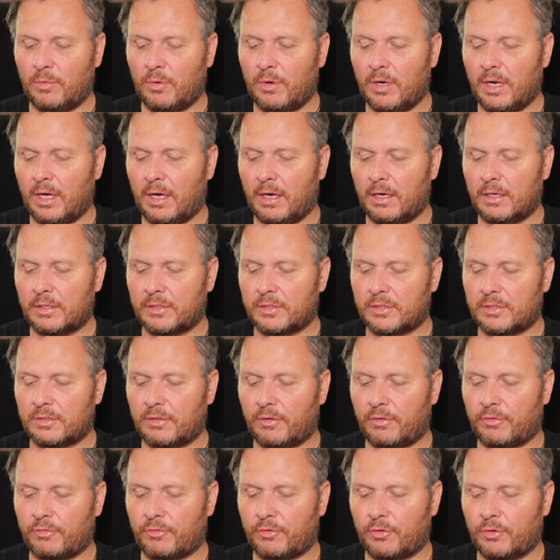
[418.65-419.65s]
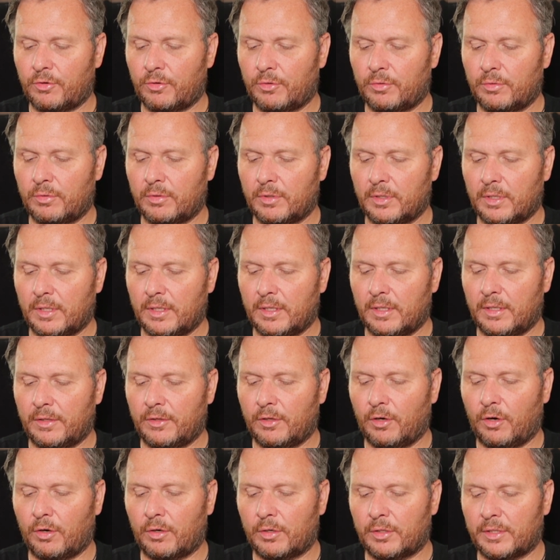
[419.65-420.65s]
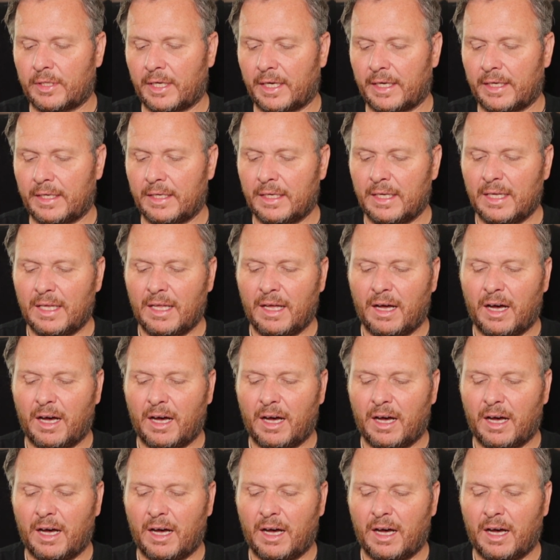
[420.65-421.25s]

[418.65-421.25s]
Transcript: will last through the holiday.